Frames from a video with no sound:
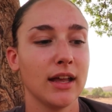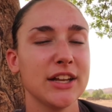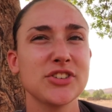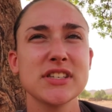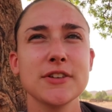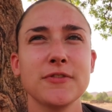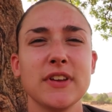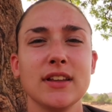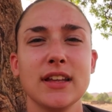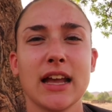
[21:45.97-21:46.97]
It's just a
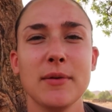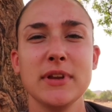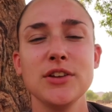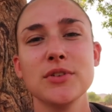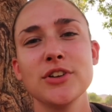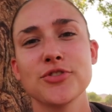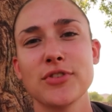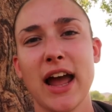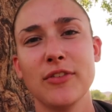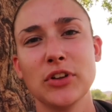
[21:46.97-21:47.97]
feeling. I mean, you can
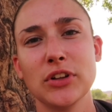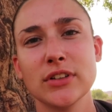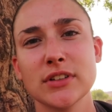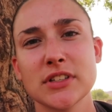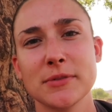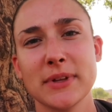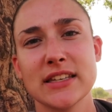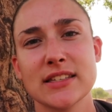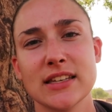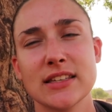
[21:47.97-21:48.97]
travel to
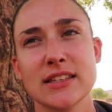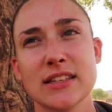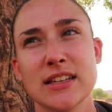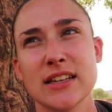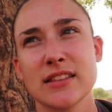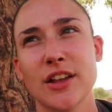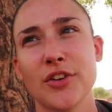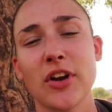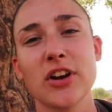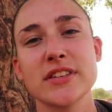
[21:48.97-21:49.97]
places
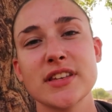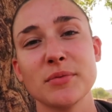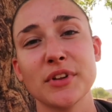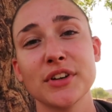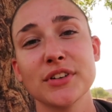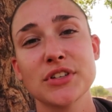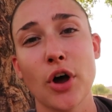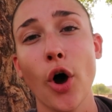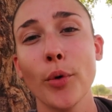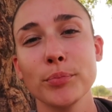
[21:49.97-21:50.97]
that are very similar
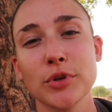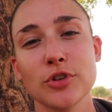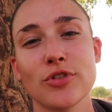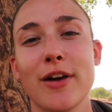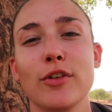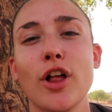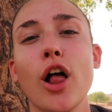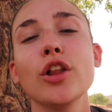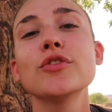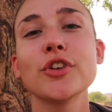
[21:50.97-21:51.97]
to home. You can travel
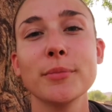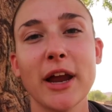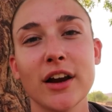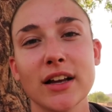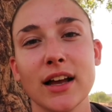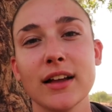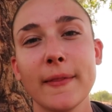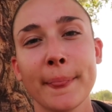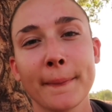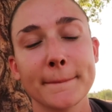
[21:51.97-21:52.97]
all over America
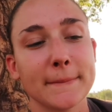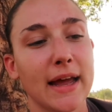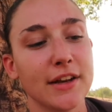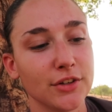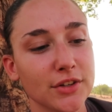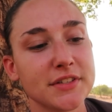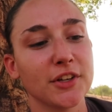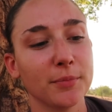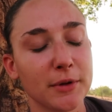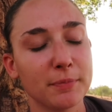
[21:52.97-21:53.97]
and you'll
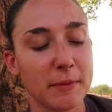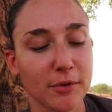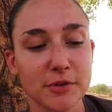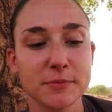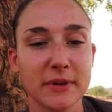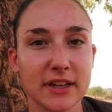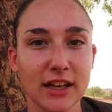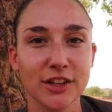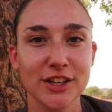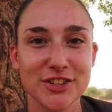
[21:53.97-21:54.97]
still be with people who speak
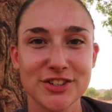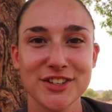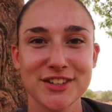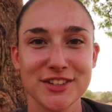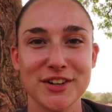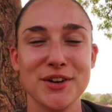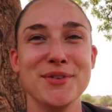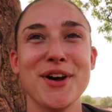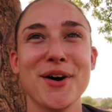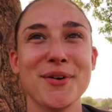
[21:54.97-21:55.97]
English,
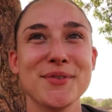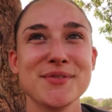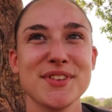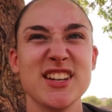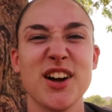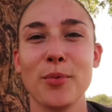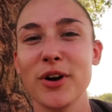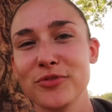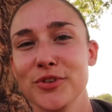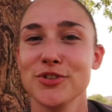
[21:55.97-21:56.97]
who know, you know,
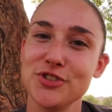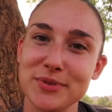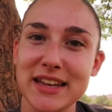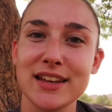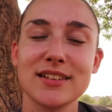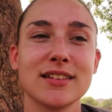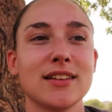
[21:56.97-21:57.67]
what food you eat.